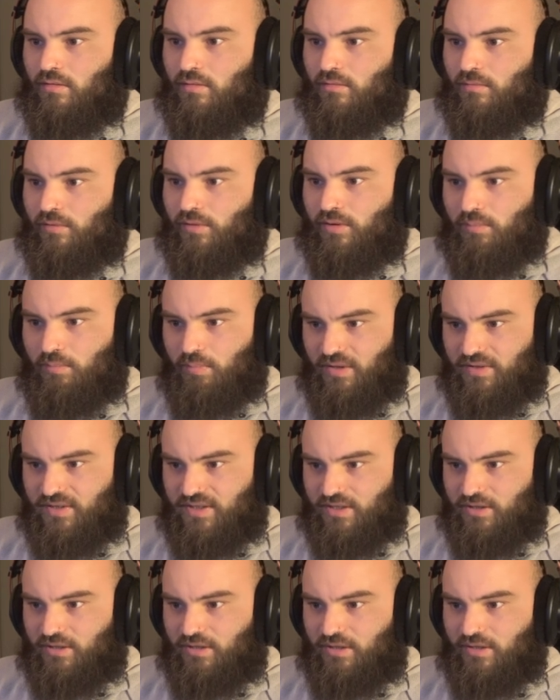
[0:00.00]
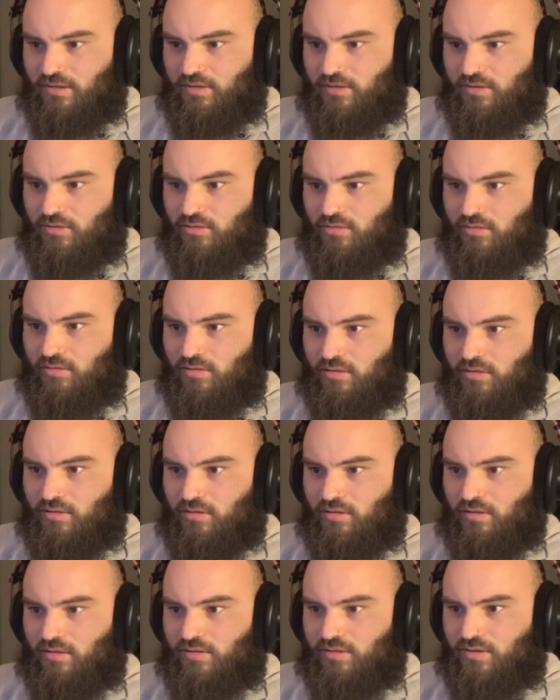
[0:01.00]
Really buzzy.
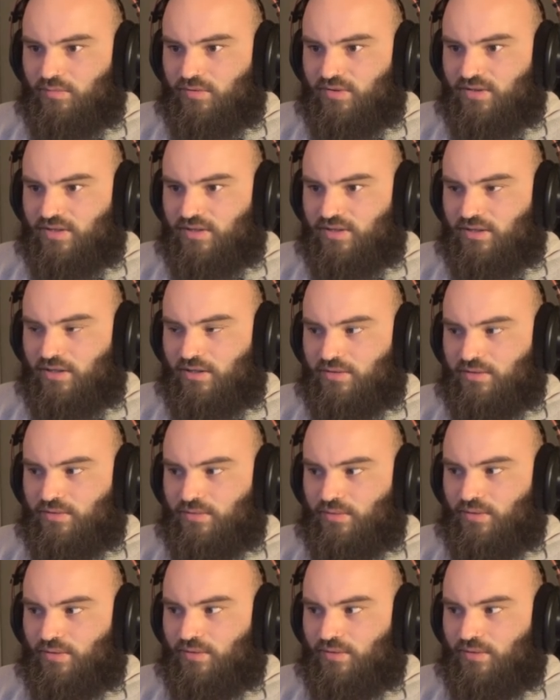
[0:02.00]
It's almost a sawtooth.